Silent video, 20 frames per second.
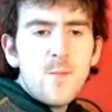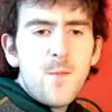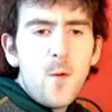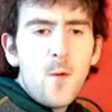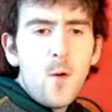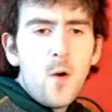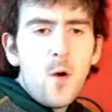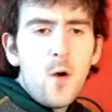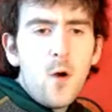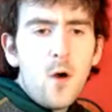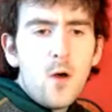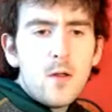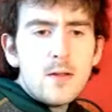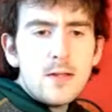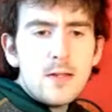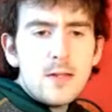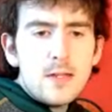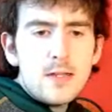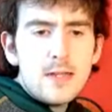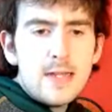for
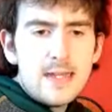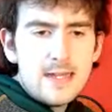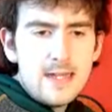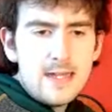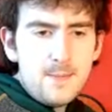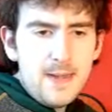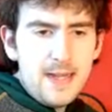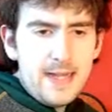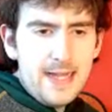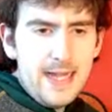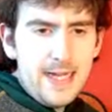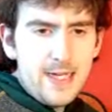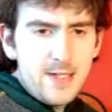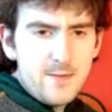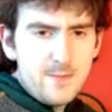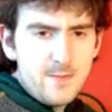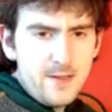Disney Village,